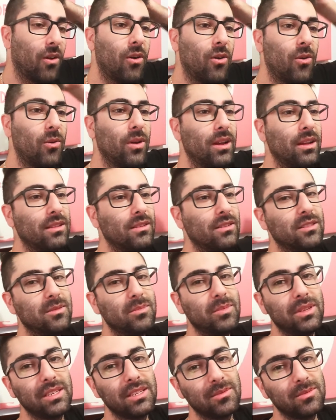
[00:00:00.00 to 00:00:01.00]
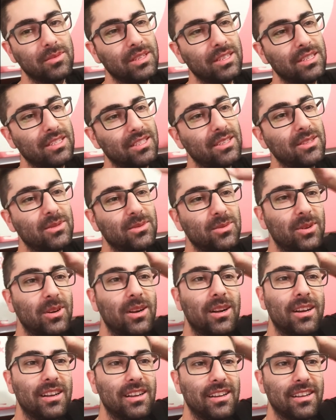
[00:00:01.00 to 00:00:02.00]
Oh wait, there's Billingsbridge. That's
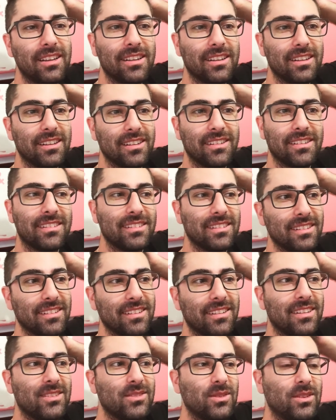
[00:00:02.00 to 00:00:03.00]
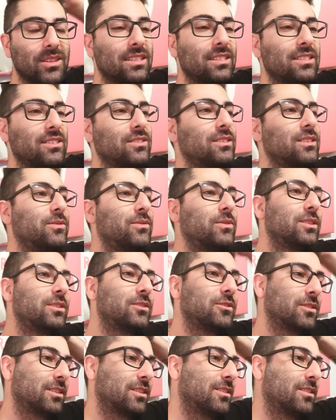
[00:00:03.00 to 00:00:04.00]
right. That's right. That's still a different
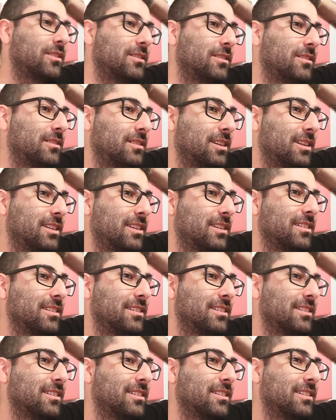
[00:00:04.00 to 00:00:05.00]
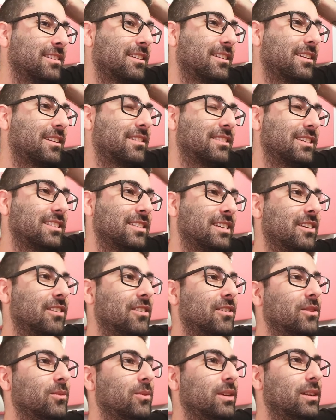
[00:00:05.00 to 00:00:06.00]
district though, technically, because that's
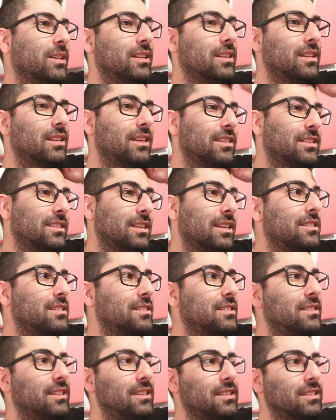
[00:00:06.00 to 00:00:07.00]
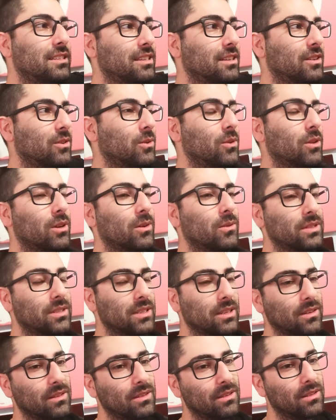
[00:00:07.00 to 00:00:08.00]
on the way to that's Old Ottawa
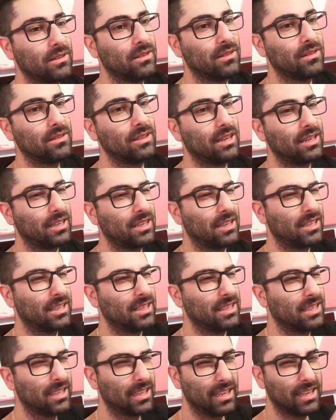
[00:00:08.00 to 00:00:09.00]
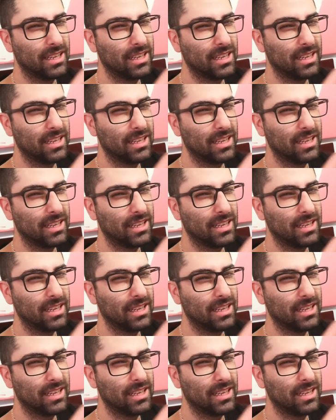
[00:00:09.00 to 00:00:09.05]
South, technically.